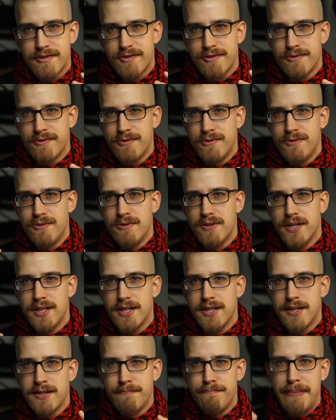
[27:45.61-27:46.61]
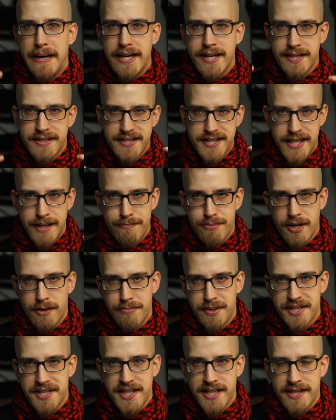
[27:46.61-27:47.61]
to balance their
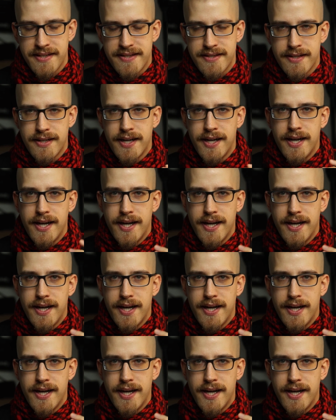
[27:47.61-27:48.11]
properties.